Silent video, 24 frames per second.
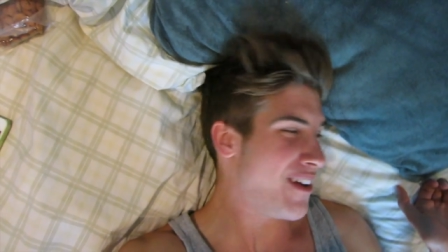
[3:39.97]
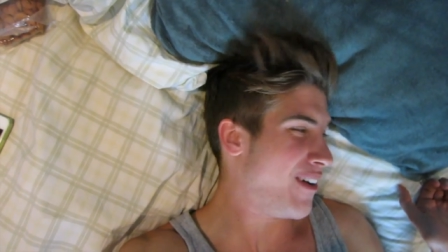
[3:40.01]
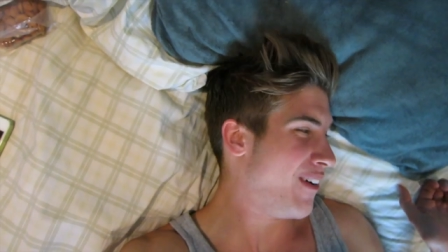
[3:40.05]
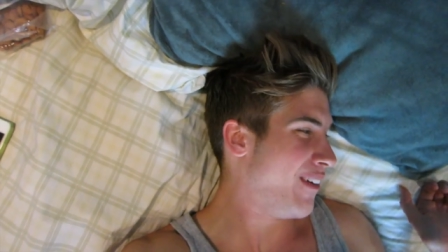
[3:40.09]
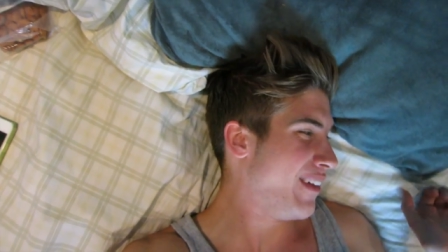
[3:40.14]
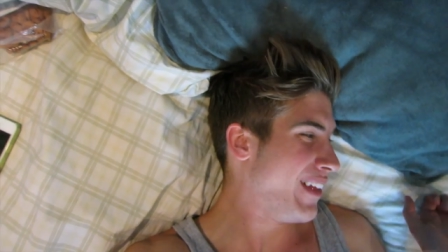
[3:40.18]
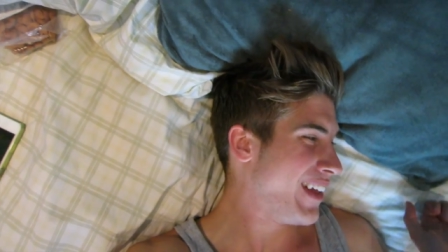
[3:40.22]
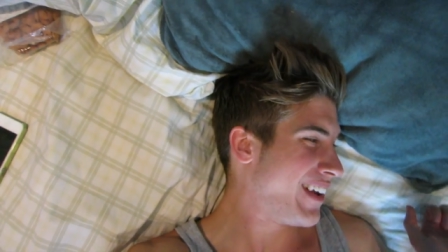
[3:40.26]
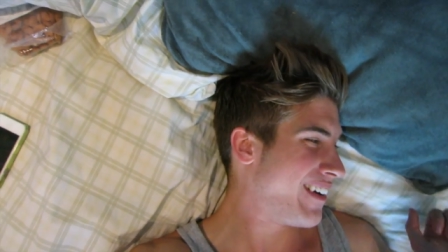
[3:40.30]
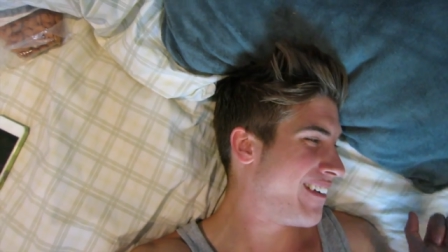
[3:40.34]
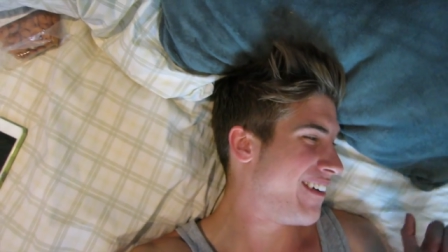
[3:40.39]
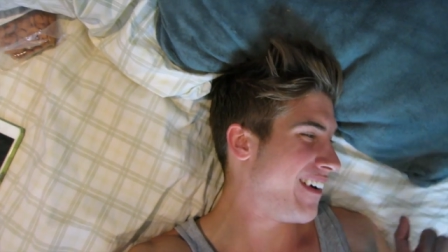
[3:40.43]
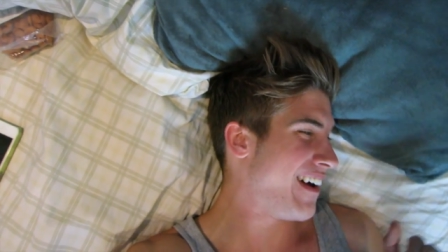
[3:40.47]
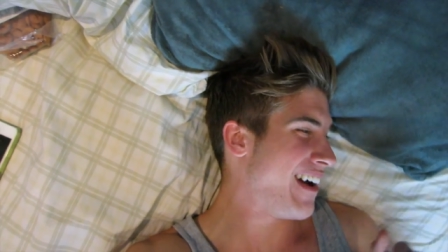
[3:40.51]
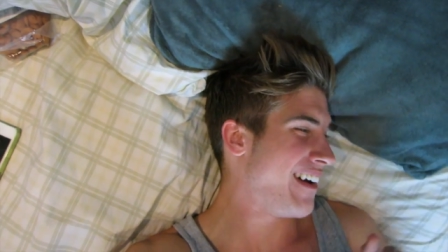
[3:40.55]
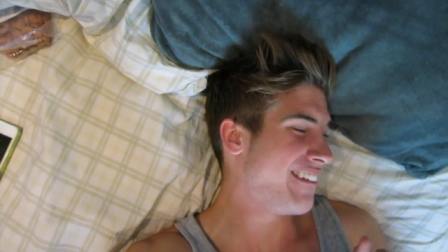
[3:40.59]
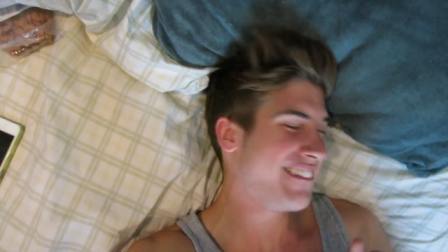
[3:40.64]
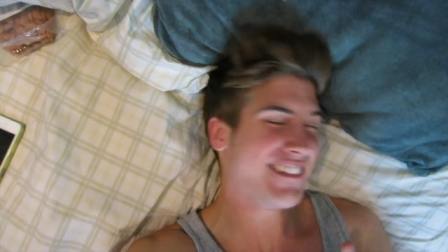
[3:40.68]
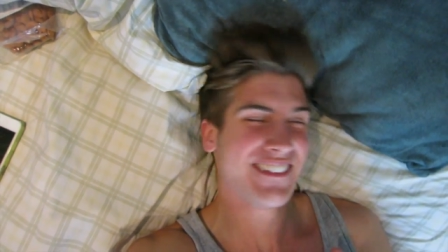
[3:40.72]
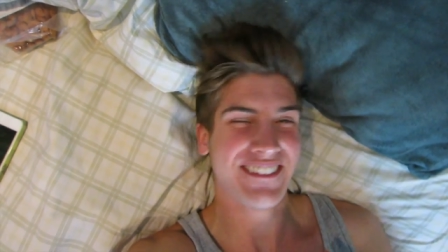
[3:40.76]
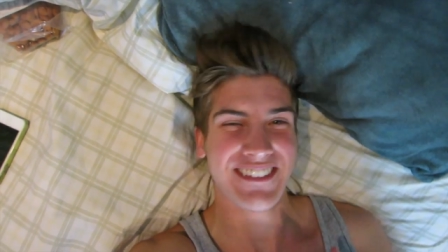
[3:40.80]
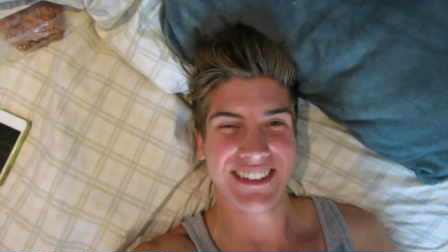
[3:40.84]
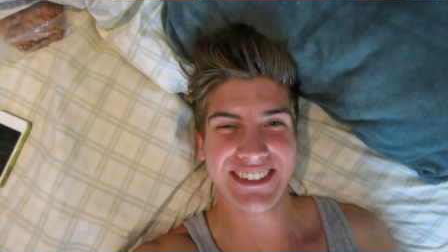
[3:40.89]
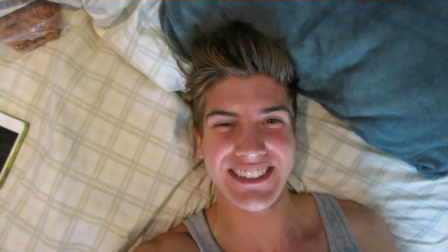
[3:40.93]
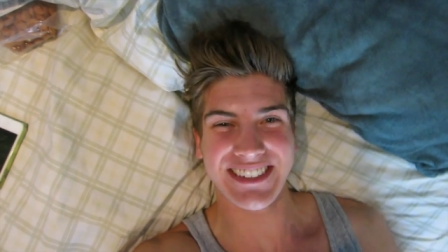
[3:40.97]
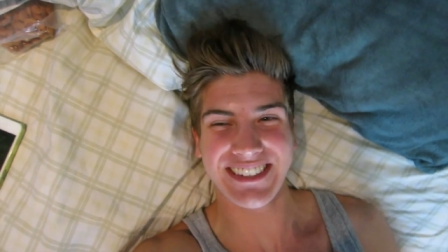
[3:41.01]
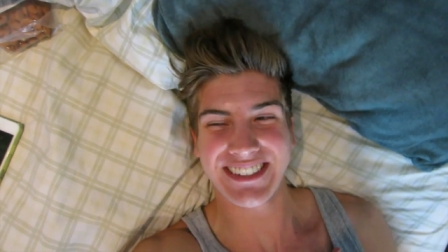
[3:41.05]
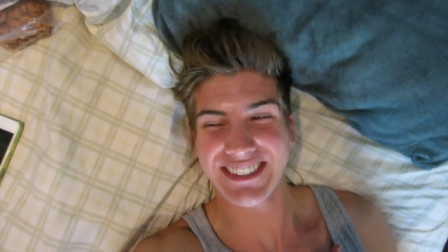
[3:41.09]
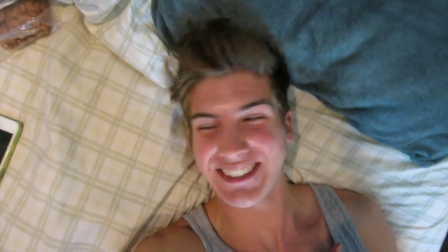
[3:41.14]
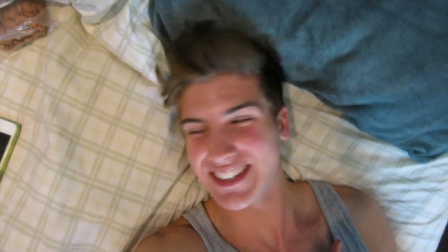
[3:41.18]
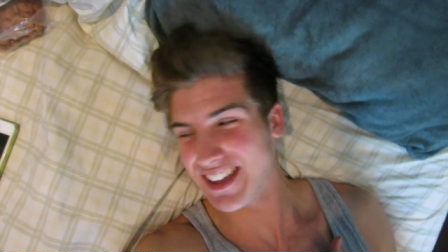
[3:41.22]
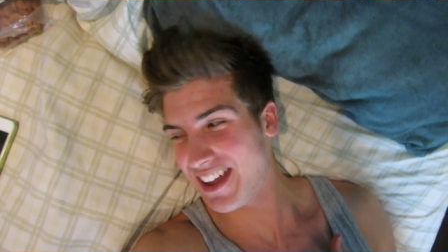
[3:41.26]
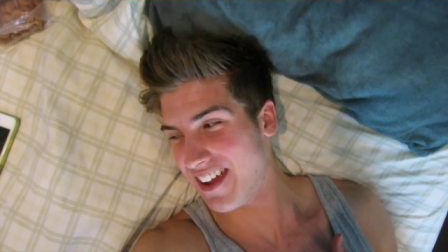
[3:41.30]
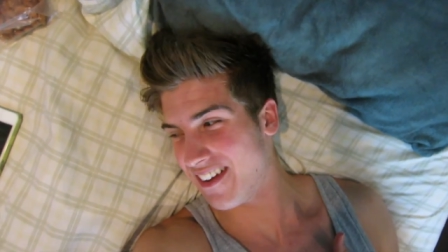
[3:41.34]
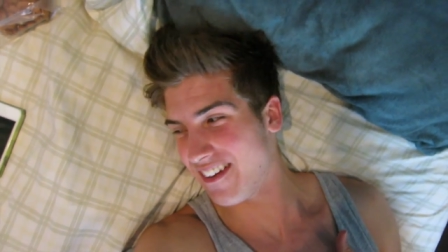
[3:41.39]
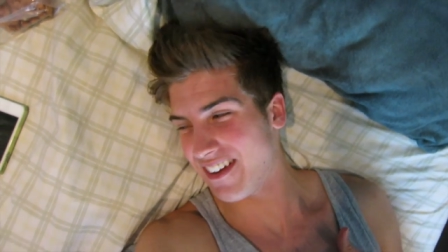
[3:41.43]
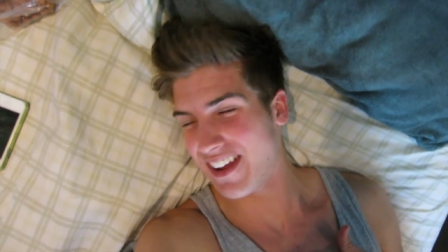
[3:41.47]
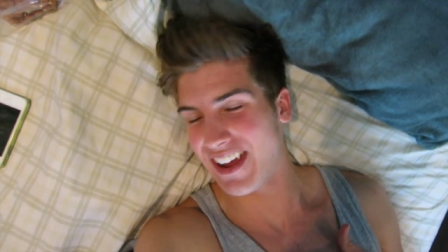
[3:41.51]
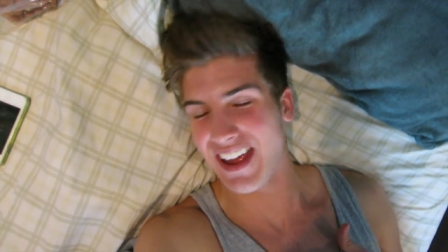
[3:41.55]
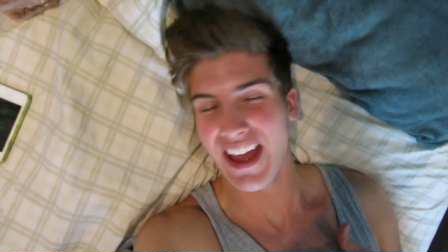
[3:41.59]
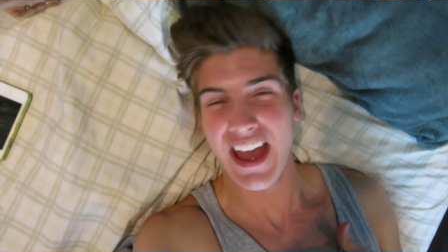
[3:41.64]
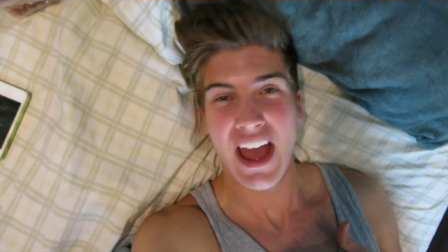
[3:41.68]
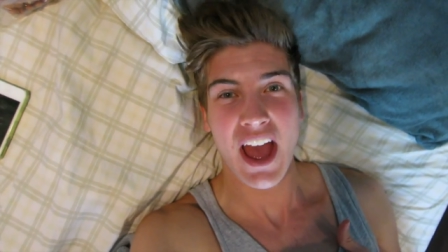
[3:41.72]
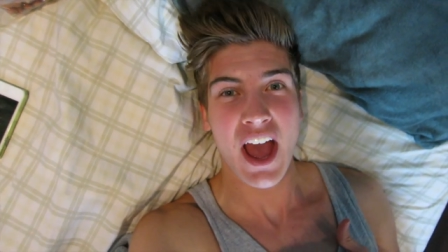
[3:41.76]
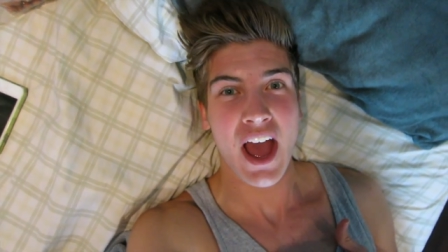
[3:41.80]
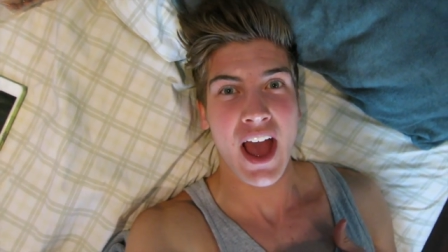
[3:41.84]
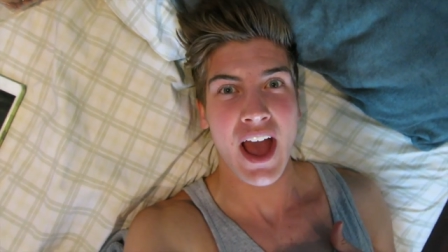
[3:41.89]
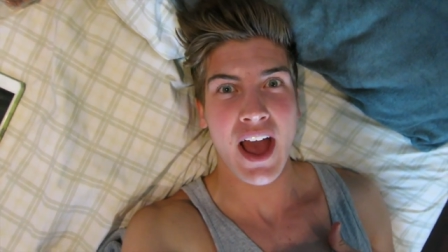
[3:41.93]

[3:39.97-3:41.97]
Holy crap, that was scary.